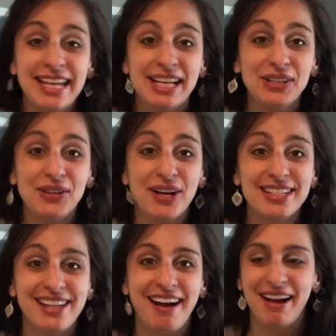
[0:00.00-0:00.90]
take a long
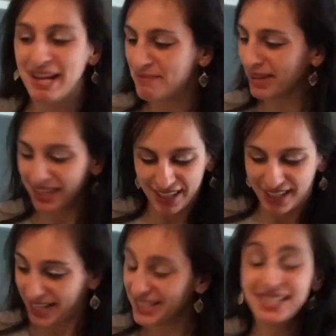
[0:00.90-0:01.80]
time.
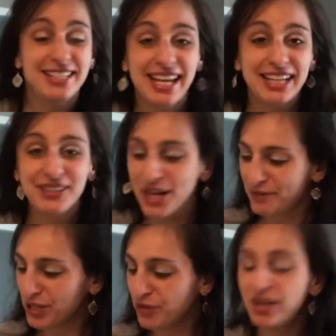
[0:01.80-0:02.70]
It didn't take a lot of
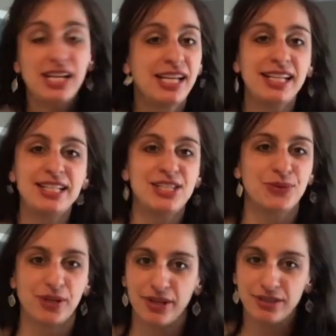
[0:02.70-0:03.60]
ingredients
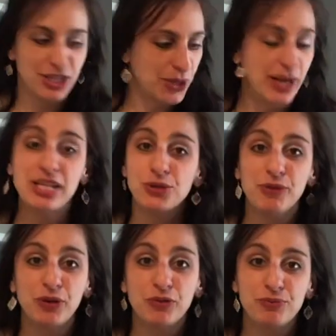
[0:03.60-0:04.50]
or, you know, any sort
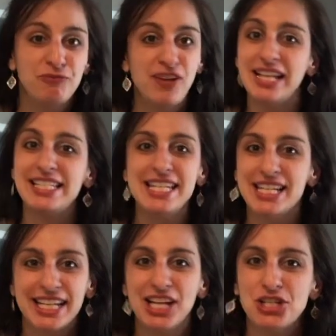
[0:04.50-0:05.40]
of a
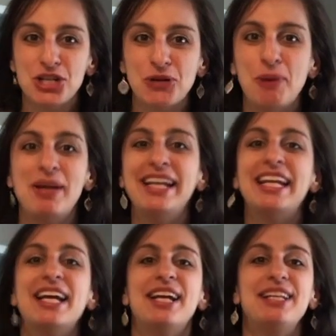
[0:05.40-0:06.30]
fancy kitchen equipment.
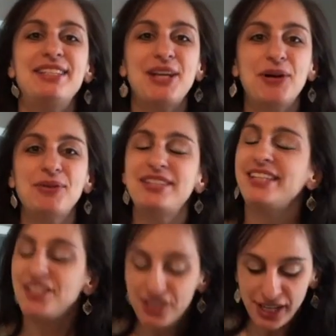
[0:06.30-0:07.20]
So it's
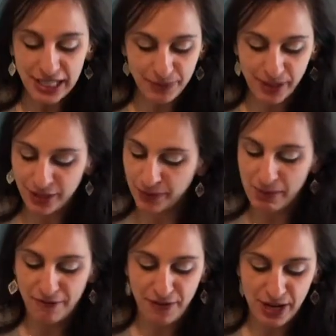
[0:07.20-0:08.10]
such a nice one. It's one of
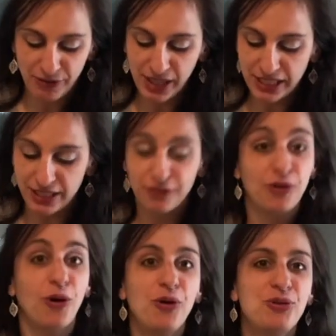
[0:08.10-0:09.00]
my favorites for
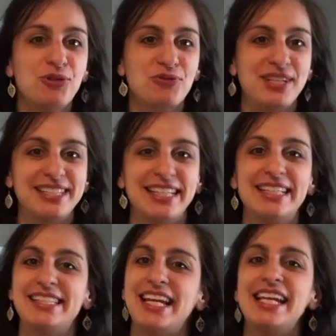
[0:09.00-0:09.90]
all those
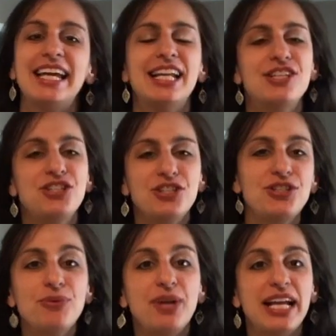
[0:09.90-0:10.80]
reasons. And again, it's just
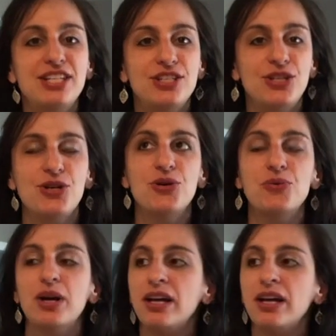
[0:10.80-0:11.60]
so nice to